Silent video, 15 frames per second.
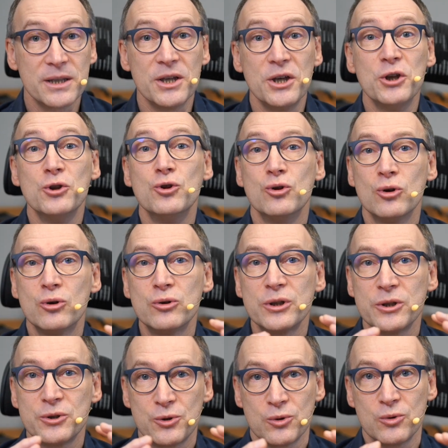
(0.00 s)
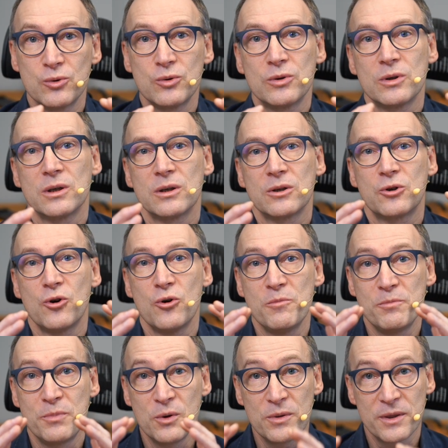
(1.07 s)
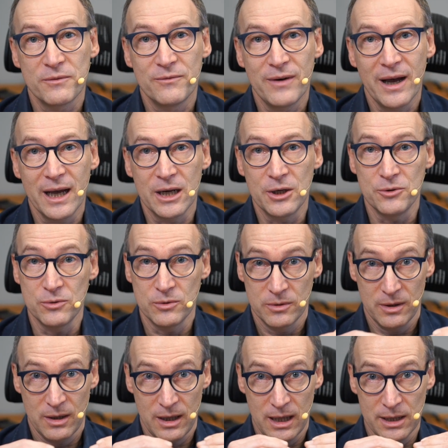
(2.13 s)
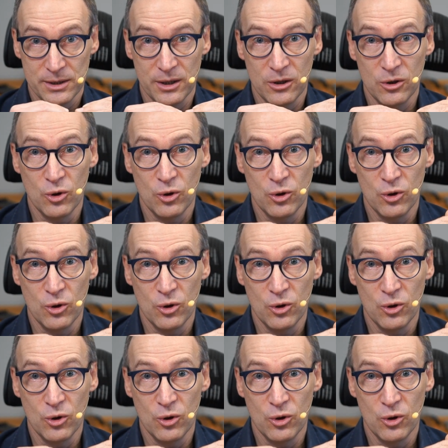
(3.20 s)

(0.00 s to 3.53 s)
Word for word: that in order to compute the value at the